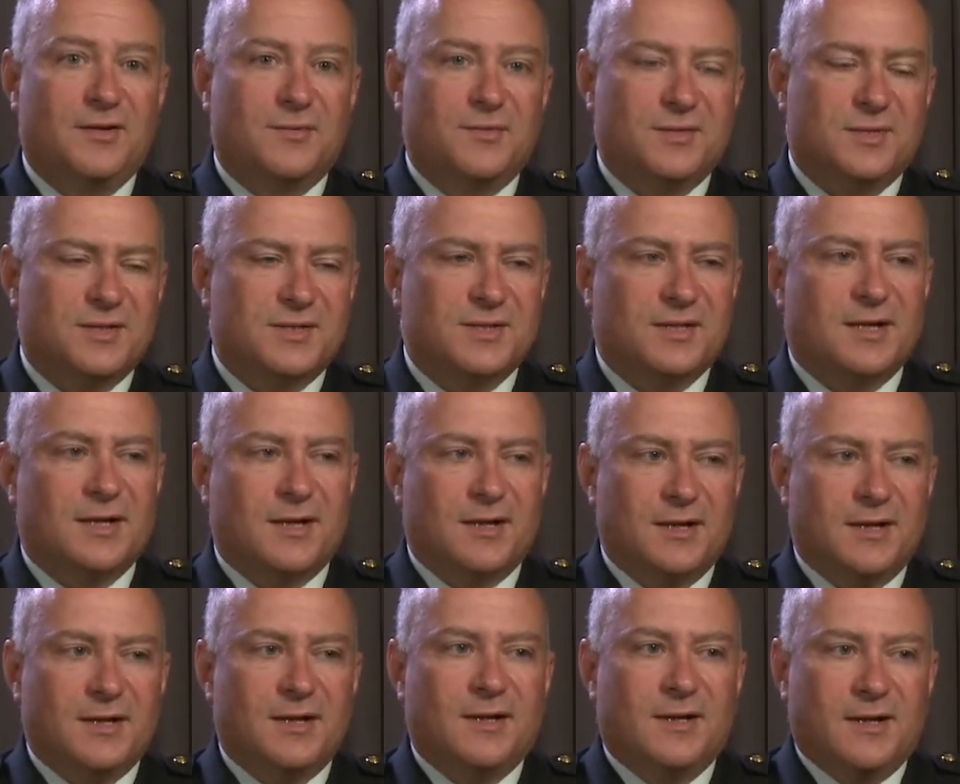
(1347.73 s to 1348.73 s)
It was
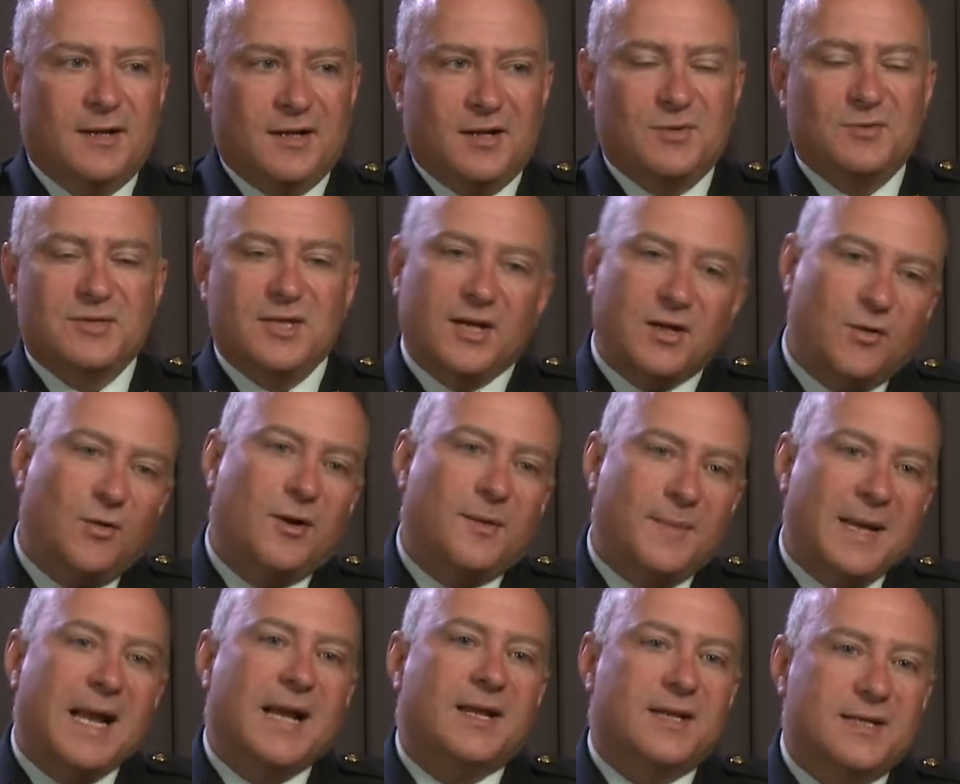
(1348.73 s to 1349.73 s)
like going
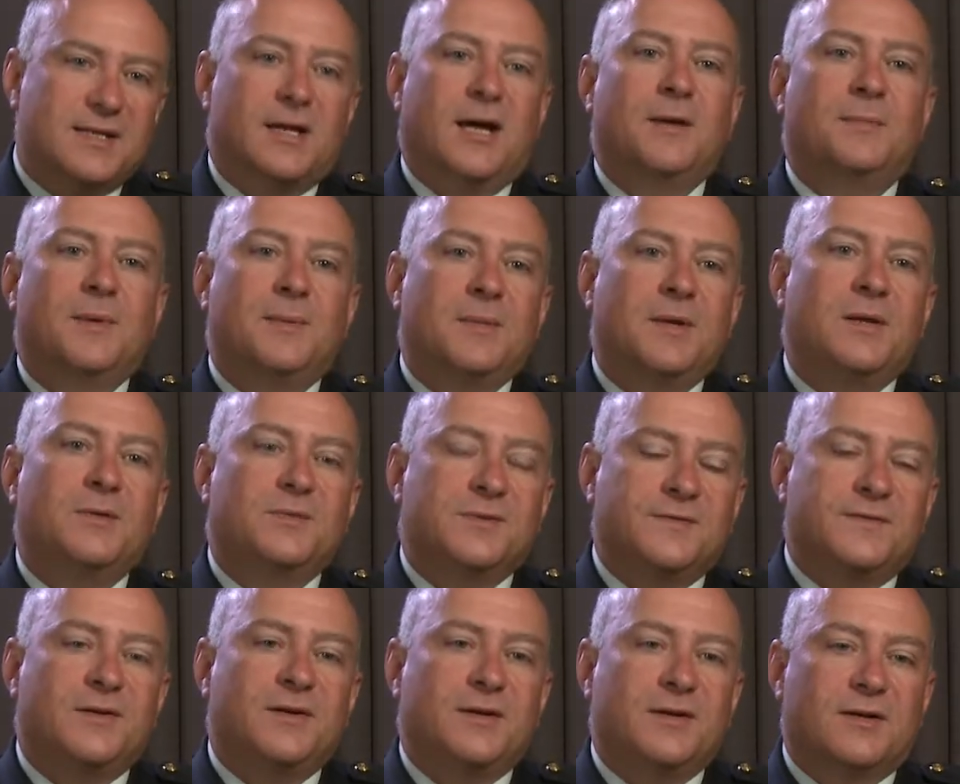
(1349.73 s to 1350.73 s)
back in time a bit. It
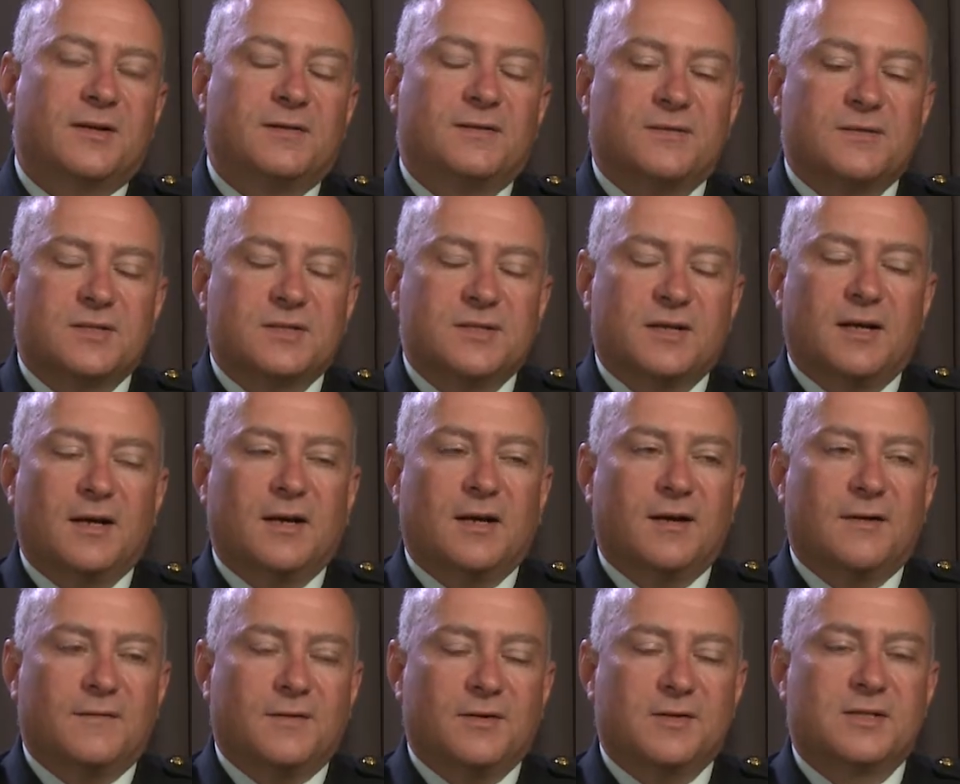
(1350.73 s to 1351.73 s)
was very
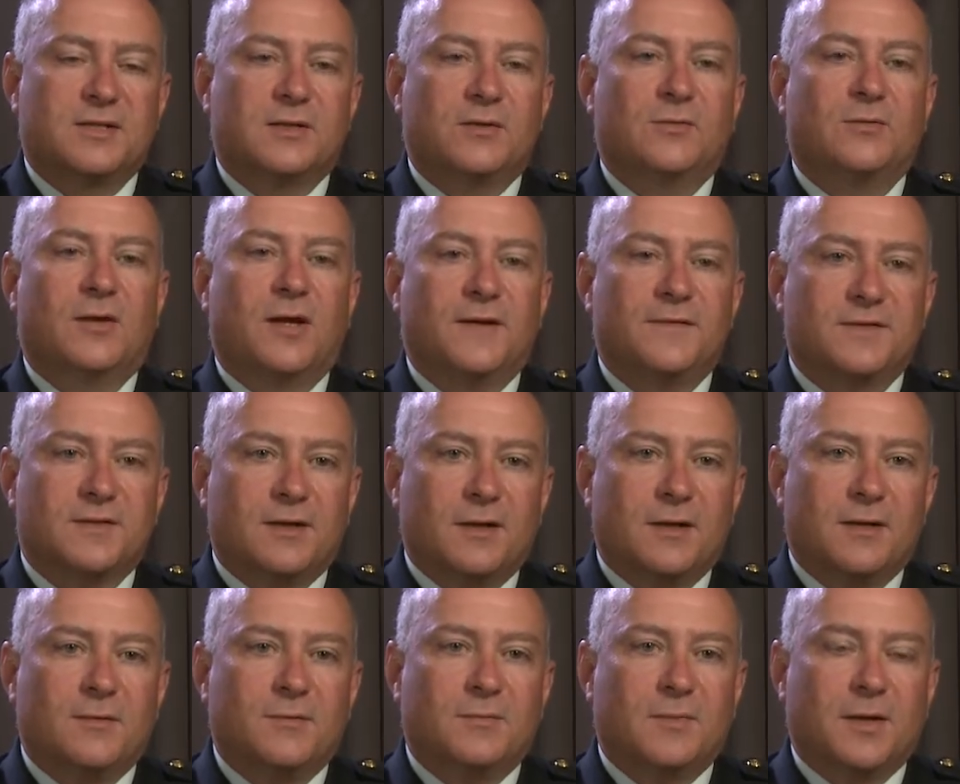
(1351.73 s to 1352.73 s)
slow
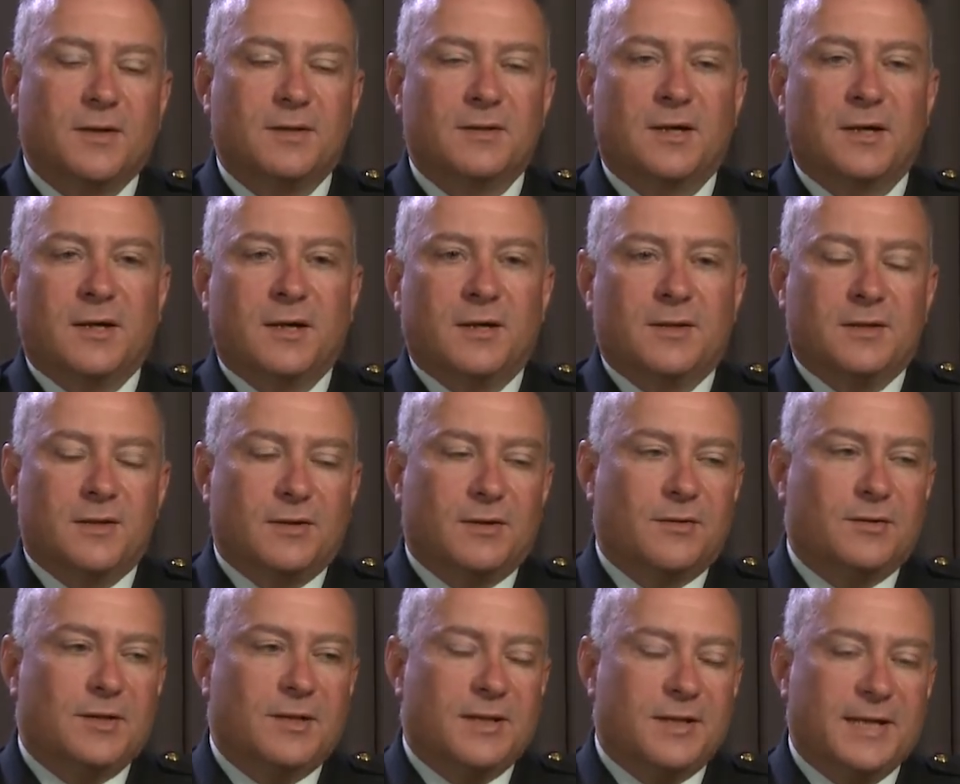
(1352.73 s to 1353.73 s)
lifestyle. But you
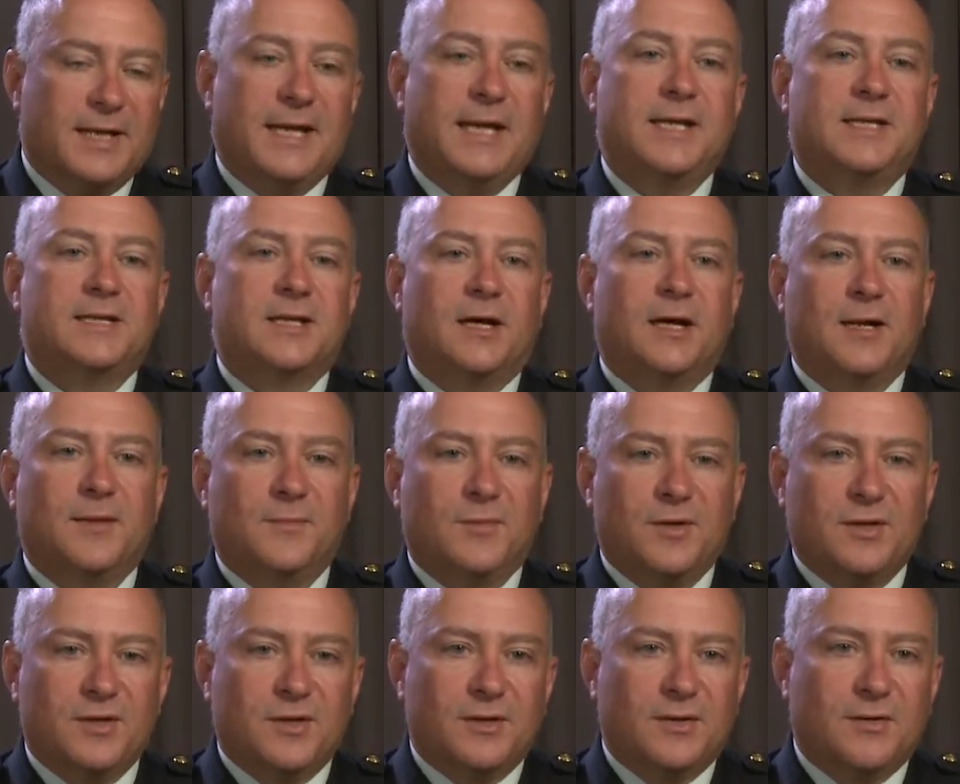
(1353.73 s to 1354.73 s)
know, in the daytime
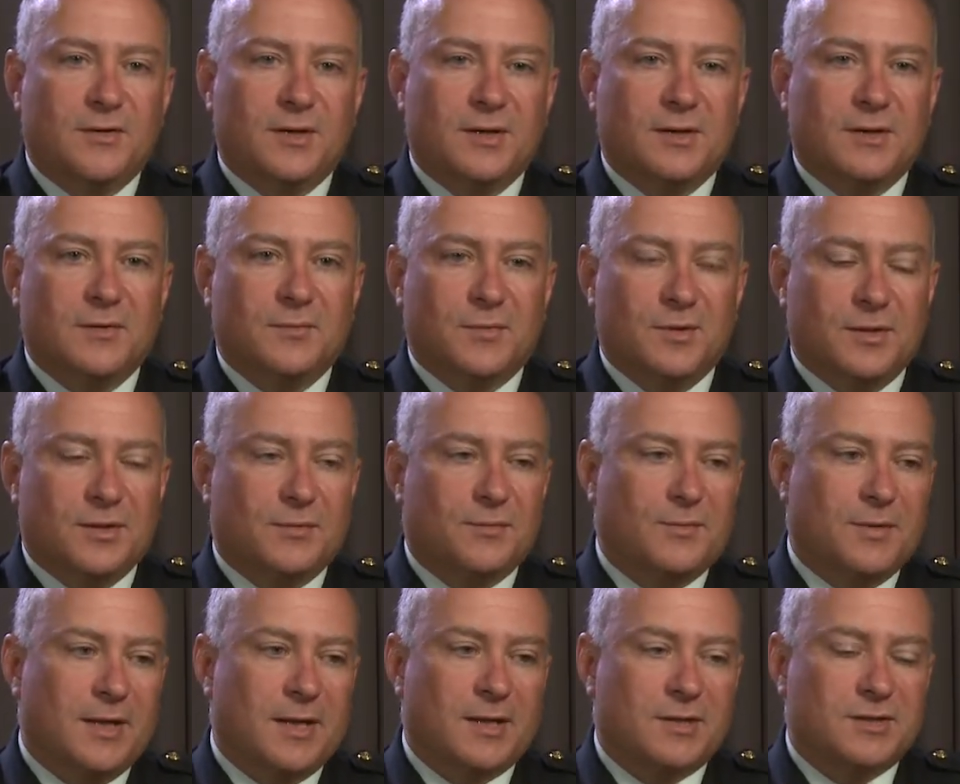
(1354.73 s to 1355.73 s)
we
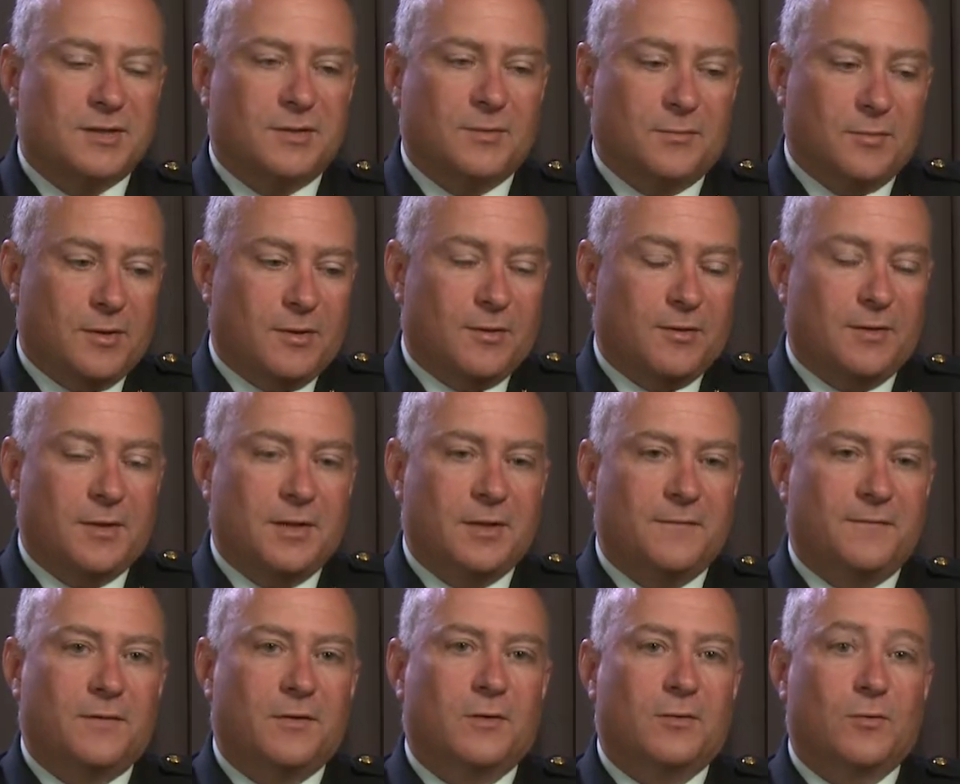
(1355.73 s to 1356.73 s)
were in
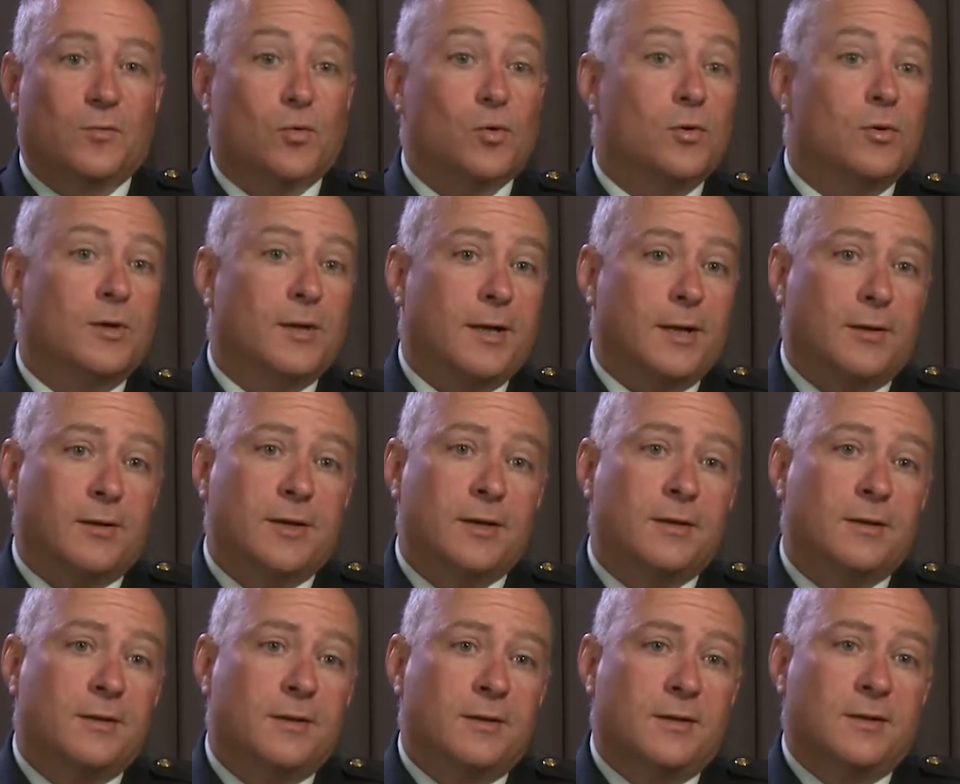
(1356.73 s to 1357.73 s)
a very rural
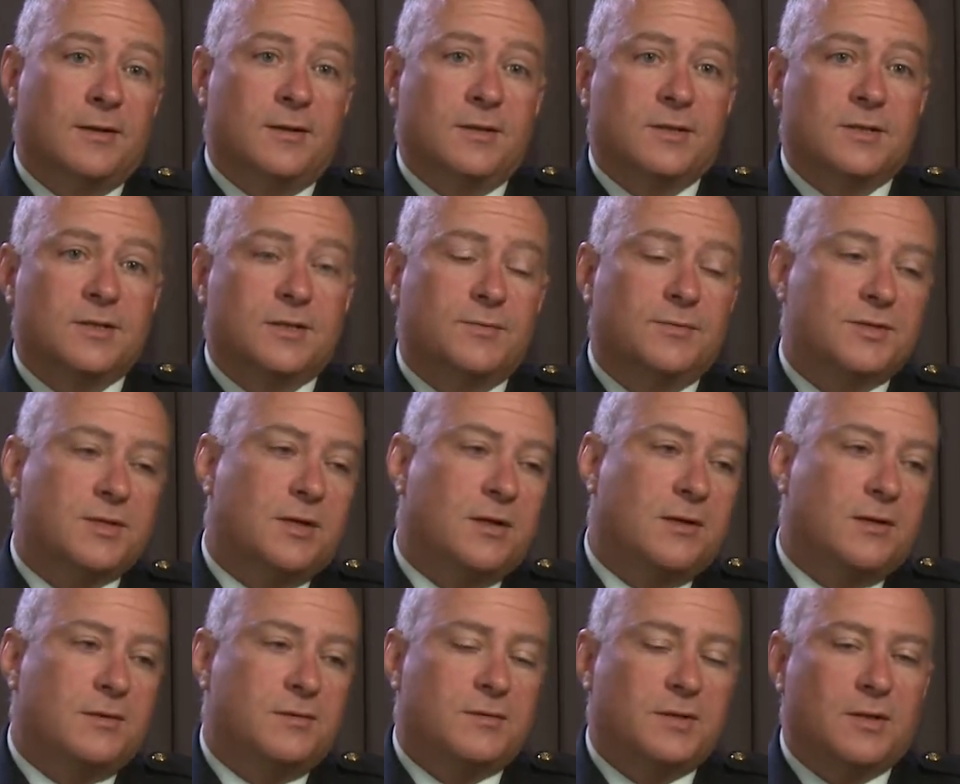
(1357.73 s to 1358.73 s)
area, so it was
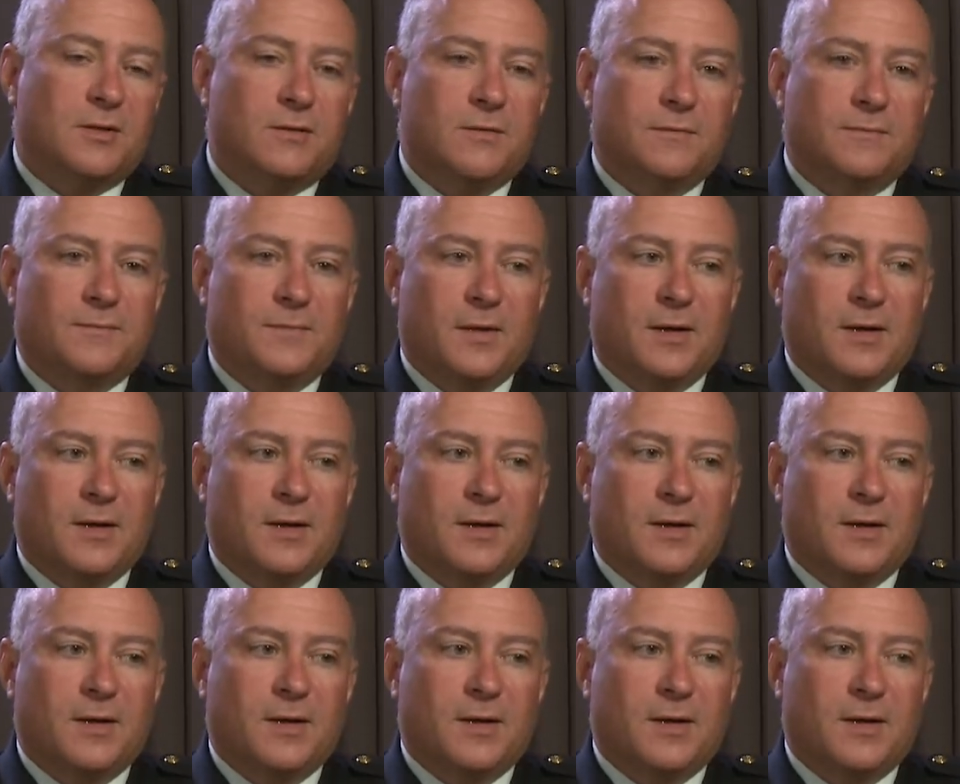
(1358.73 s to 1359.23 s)
all, you know,